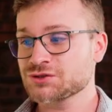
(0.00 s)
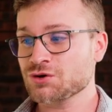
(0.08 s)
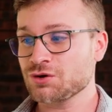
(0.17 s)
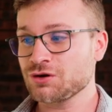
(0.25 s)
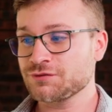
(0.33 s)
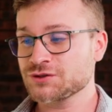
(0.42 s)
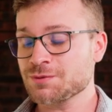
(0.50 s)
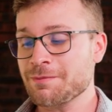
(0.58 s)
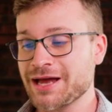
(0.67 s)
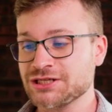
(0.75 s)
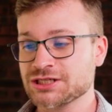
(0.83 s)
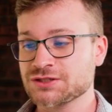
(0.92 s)
Scroll over to
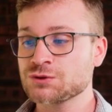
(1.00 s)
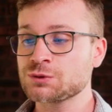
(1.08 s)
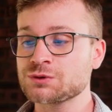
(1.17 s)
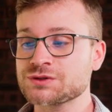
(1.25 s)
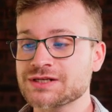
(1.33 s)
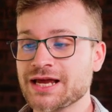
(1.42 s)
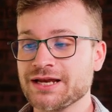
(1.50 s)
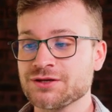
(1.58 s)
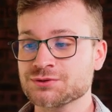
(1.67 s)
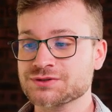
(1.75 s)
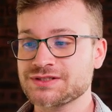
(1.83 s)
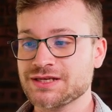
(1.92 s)
Magic Tools and
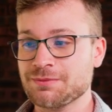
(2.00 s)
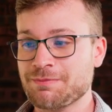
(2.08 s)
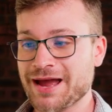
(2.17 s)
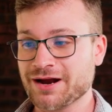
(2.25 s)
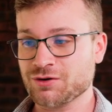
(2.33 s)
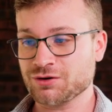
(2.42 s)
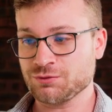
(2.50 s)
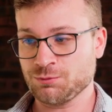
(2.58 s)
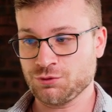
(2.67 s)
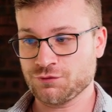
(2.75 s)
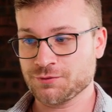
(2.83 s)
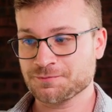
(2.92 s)
you'll see background
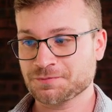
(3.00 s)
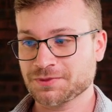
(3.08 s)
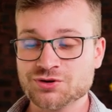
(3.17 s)
remover.